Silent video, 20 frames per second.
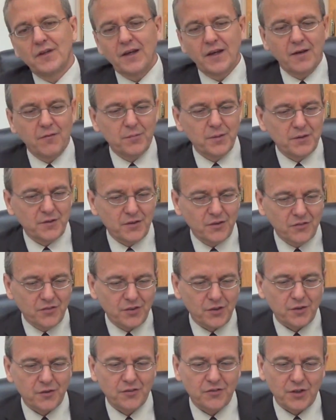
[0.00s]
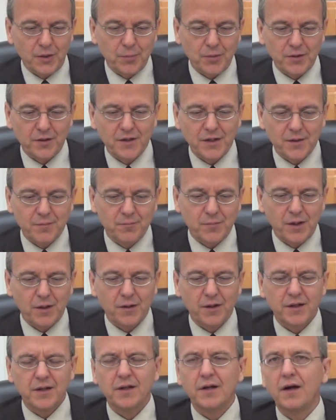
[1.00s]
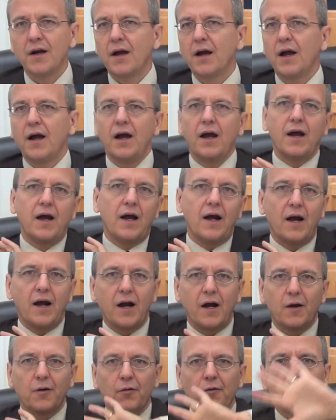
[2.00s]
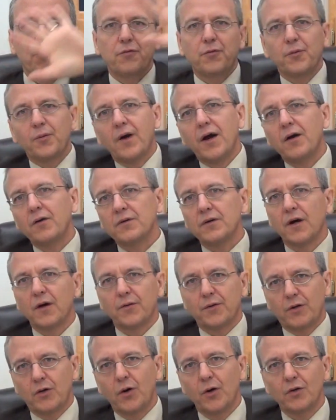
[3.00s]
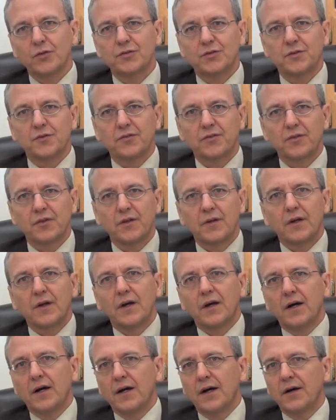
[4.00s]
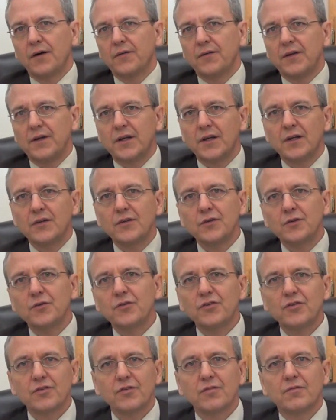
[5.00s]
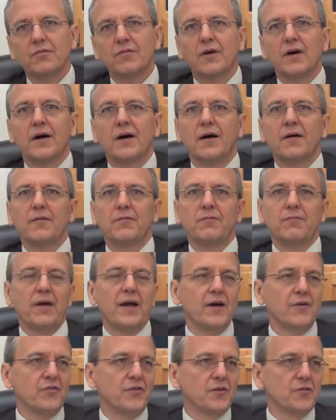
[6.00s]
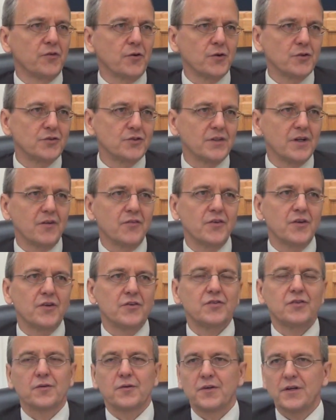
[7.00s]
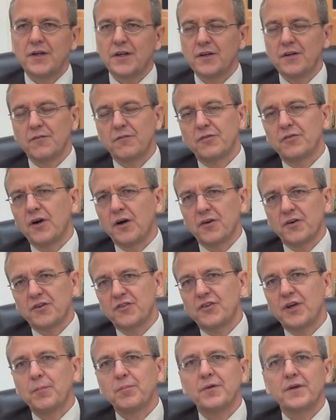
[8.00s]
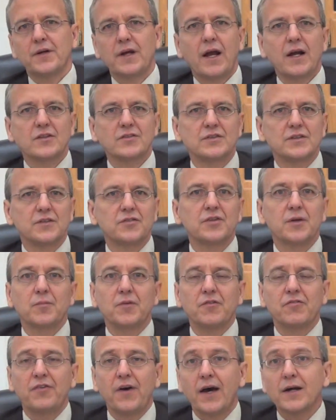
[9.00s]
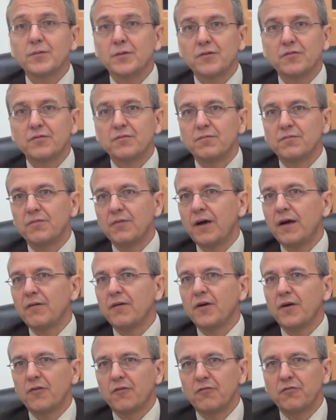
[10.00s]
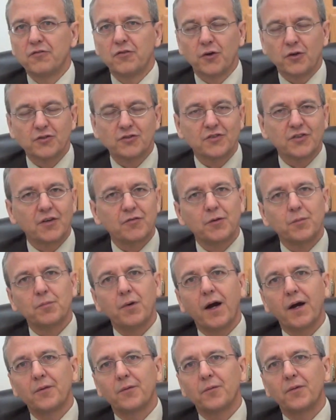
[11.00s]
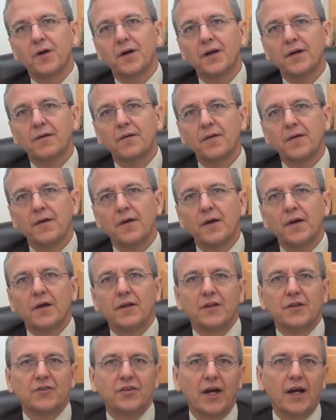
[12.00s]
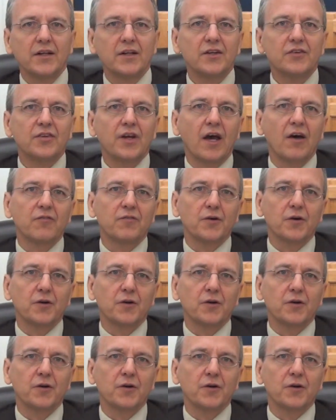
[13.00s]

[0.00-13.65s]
have been considered something like Mary are throughout other cultures. The Hindus have a version of this, or they are accepting actually of some of the Fatima versions of it, by the way. The Chinese have